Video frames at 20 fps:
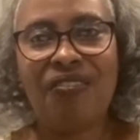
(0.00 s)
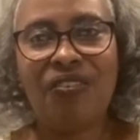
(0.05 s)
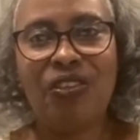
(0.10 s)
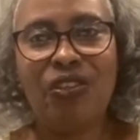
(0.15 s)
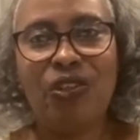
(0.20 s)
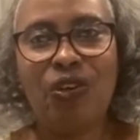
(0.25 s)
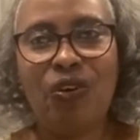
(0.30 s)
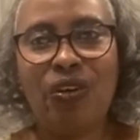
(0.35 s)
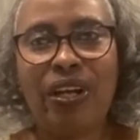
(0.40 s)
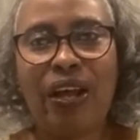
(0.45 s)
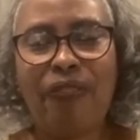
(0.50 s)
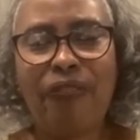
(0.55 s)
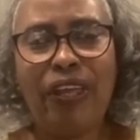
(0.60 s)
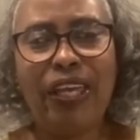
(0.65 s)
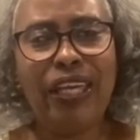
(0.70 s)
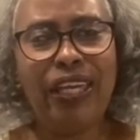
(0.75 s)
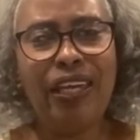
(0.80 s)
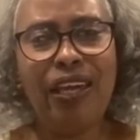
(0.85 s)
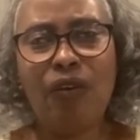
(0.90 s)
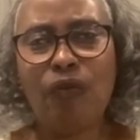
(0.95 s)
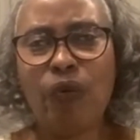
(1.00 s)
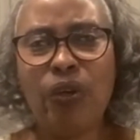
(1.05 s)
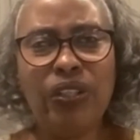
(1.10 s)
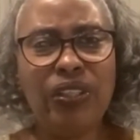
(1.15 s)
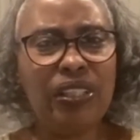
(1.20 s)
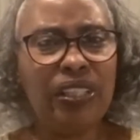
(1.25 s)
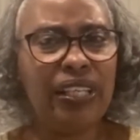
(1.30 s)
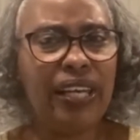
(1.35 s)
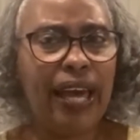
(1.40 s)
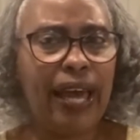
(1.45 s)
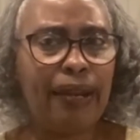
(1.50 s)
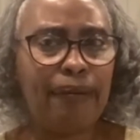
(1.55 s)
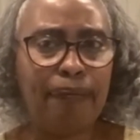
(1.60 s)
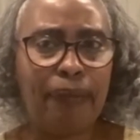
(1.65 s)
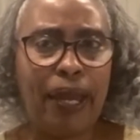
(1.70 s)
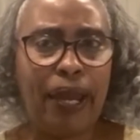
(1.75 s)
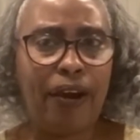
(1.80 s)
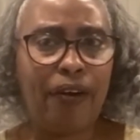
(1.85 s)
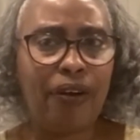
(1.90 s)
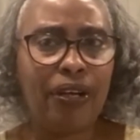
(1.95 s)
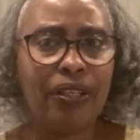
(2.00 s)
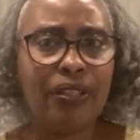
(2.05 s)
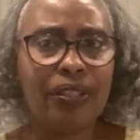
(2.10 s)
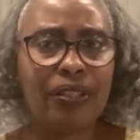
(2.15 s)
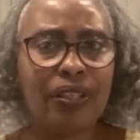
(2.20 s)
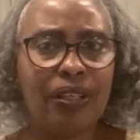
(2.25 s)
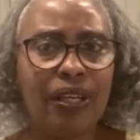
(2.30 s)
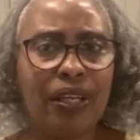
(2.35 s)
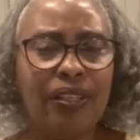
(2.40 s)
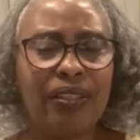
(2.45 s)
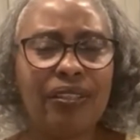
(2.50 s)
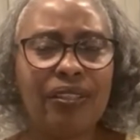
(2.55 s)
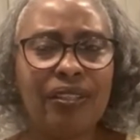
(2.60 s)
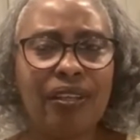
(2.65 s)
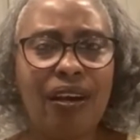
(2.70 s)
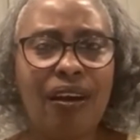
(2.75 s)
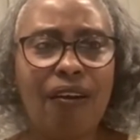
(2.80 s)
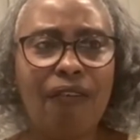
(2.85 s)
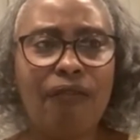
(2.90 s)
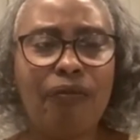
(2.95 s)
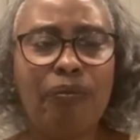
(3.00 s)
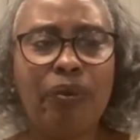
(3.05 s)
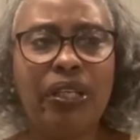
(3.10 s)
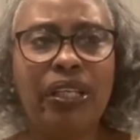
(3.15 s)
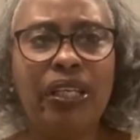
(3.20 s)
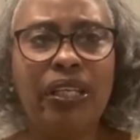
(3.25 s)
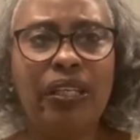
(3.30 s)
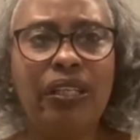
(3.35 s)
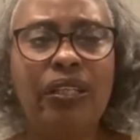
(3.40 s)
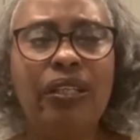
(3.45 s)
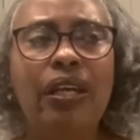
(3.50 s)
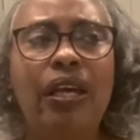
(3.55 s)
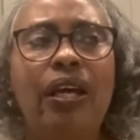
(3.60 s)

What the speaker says: you know, and I think he had recently gotten married and stuff, but he,